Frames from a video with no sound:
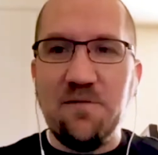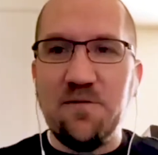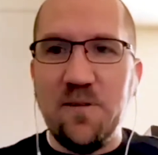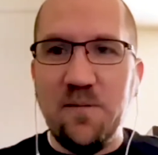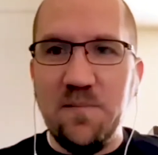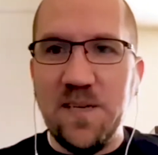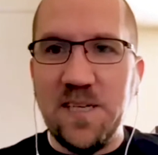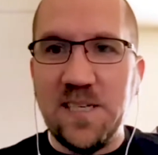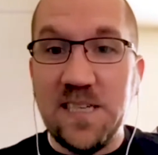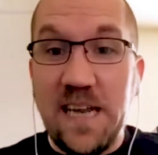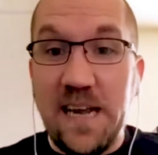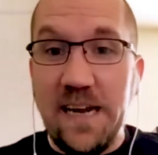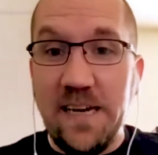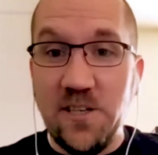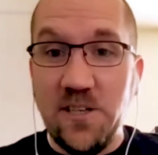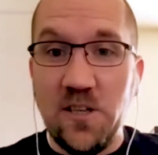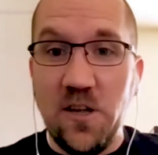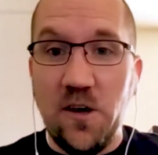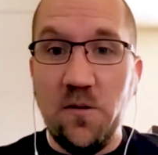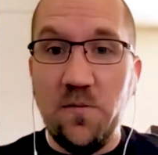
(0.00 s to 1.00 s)
from the
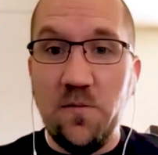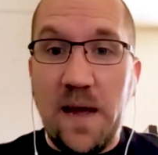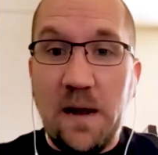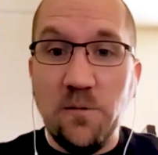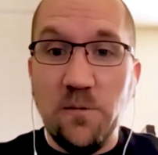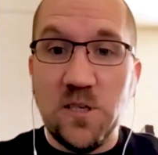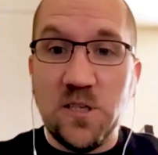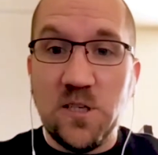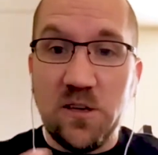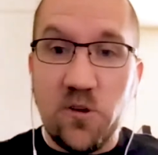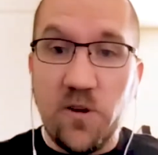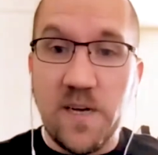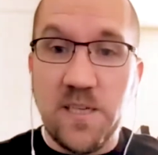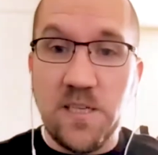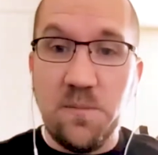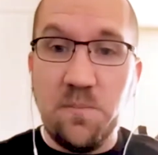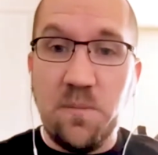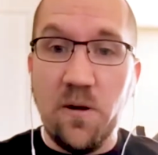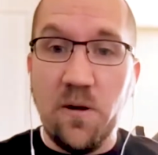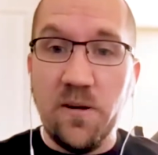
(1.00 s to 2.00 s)
stage, though. That was the
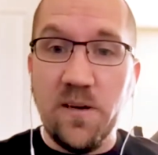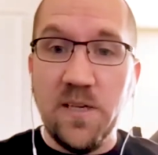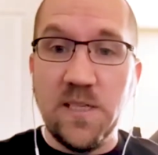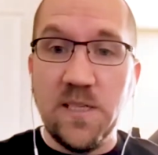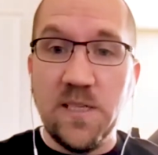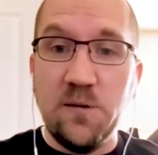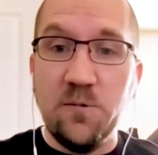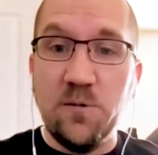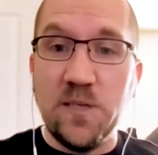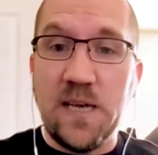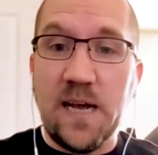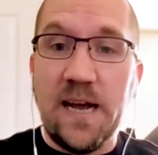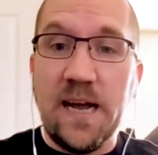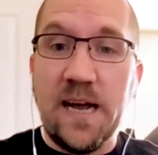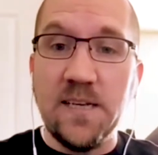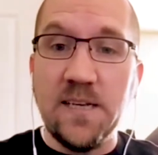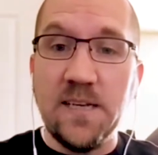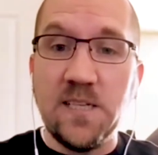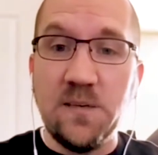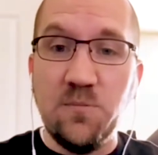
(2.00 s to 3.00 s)
crazy part. I
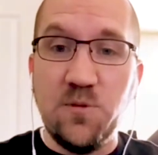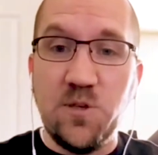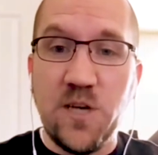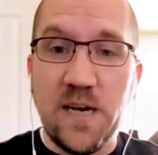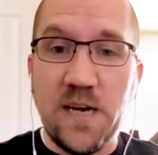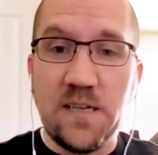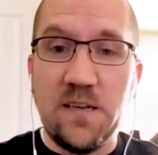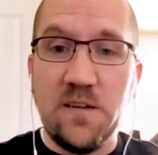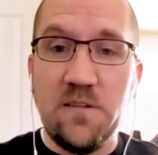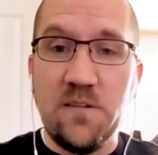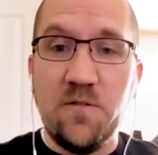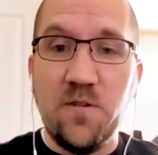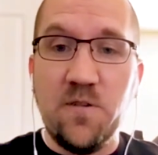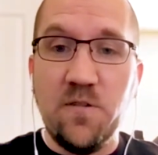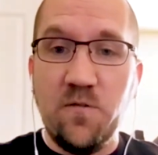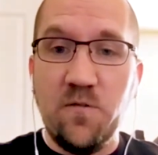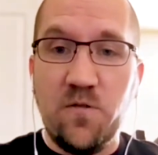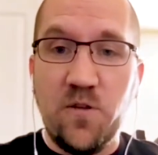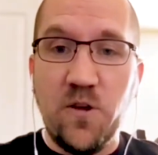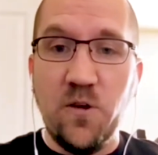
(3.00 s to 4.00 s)
had a subjective
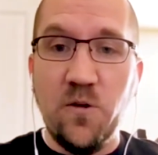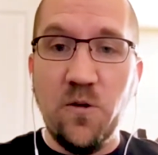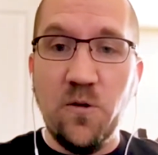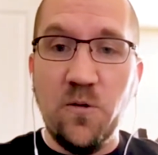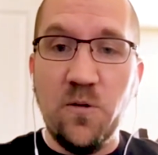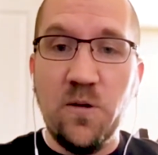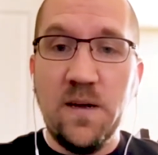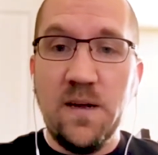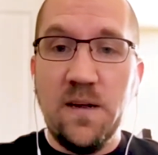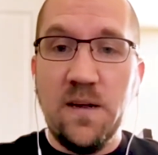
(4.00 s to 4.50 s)
view.